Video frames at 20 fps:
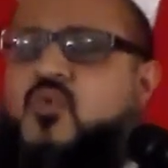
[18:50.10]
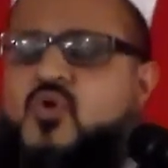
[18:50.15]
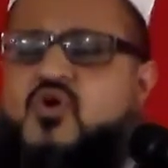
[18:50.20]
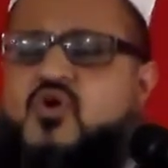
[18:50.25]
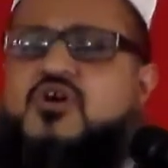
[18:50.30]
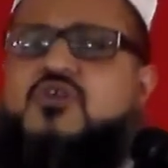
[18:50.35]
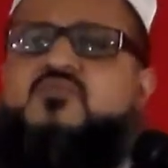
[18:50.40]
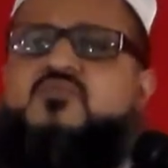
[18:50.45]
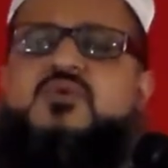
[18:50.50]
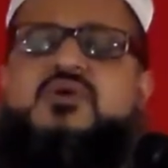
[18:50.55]

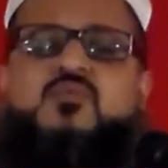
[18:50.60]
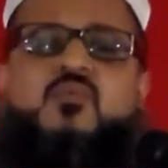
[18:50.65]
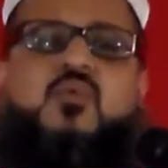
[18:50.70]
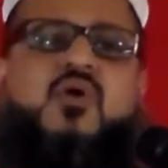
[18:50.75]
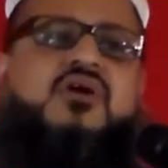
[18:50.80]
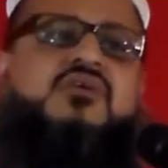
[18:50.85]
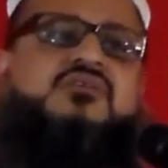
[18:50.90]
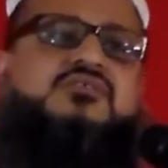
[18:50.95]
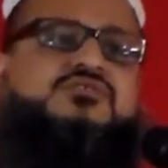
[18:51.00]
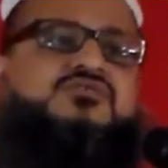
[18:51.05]
all we
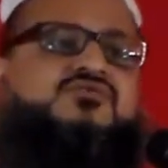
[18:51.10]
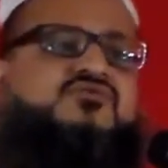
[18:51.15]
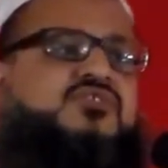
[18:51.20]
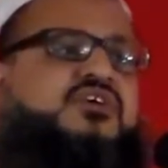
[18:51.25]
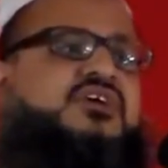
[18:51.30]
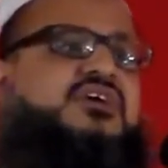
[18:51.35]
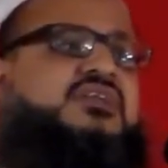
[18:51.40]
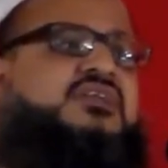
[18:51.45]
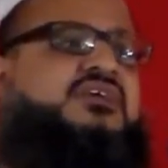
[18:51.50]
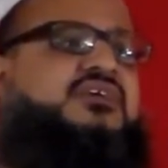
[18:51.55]
want
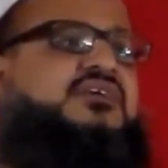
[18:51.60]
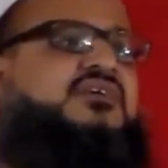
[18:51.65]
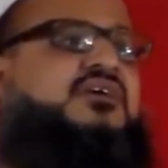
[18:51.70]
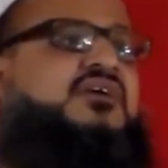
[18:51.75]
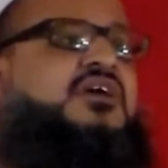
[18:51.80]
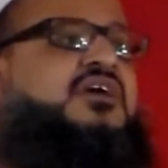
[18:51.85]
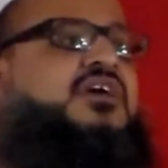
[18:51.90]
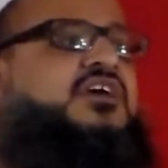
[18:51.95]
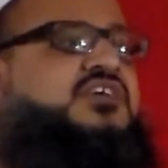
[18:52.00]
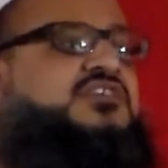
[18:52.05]

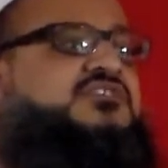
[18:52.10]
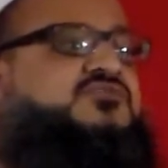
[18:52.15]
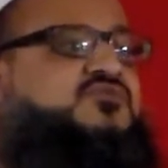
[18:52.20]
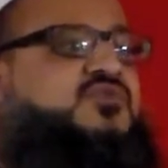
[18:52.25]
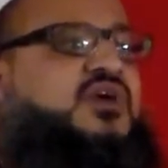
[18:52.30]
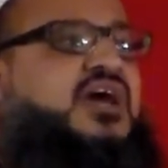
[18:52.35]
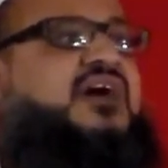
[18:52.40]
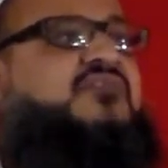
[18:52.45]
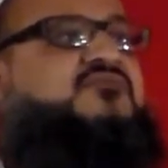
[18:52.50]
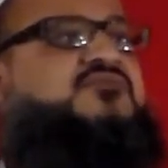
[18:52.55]
really is
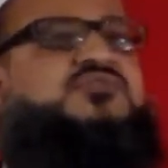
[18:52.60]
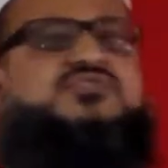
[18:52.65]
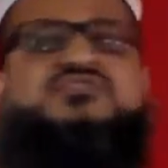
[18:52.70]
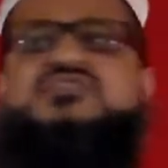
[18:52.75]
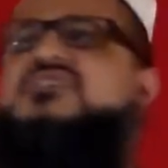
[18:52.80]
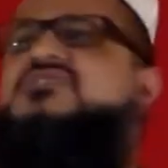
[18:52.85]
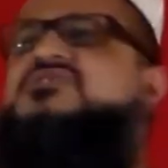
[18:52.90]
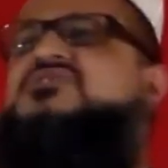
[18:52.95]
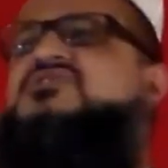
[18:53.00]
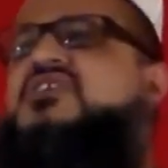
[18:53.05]
to have
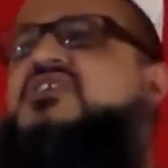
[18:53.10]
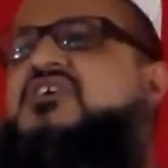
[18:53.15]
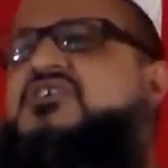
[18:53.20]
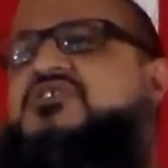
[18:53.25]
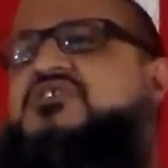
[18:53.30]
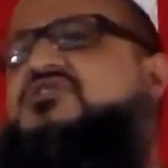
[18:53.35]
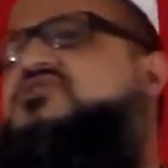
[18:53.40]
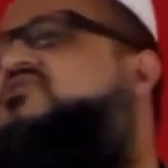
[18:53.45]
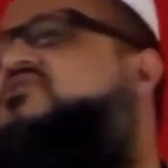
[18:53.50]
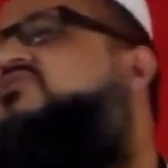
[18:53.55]
such
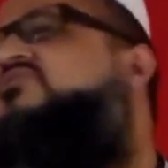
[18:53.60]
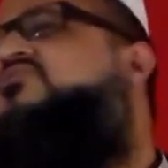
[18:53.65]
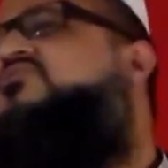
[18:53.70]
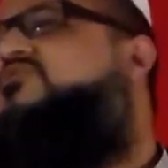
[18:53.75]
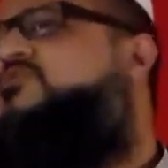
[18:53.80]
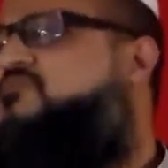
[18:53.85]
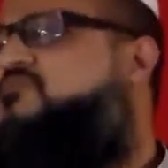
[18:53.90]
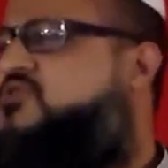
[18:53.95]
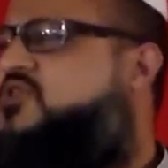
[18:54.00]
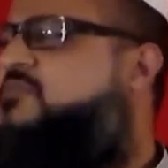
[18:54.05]
a
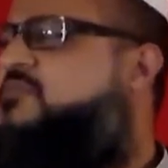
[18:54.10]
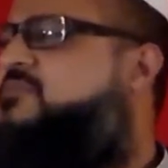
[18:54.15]
huge